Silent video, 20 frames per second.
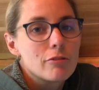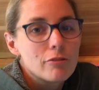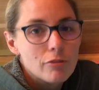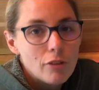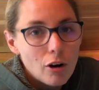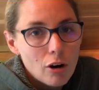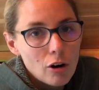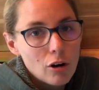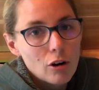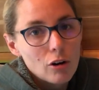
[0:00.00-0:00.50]

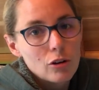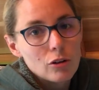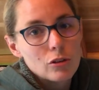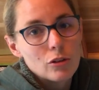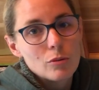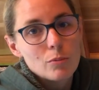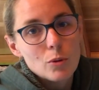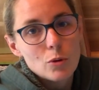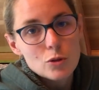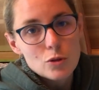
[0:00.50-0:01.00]
far
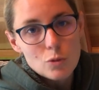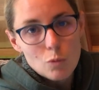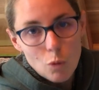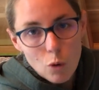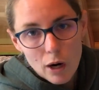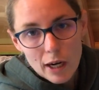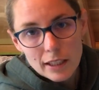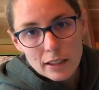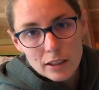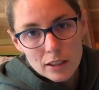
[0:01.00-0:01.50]
the most
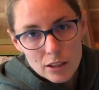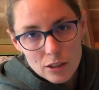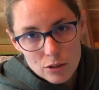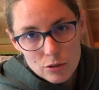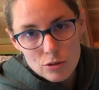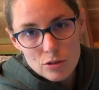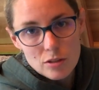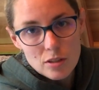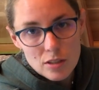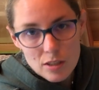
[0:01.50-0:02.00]
widely
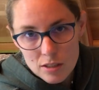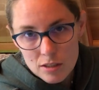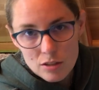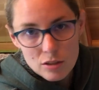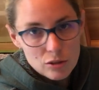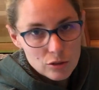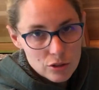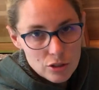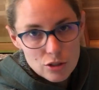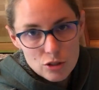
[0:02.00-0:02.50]
used
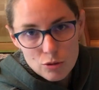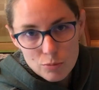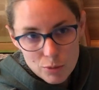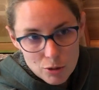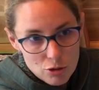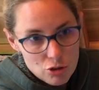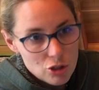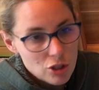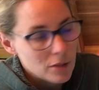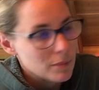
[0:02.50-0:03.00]
statistical
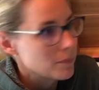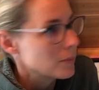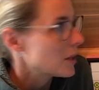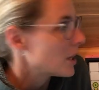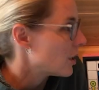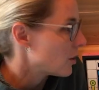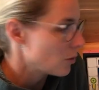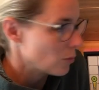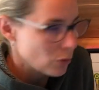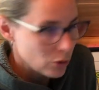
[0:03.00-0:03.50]
distribution
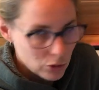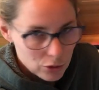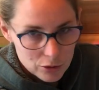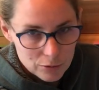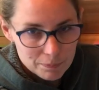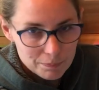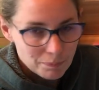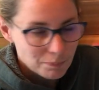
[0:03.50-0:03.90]
in the world.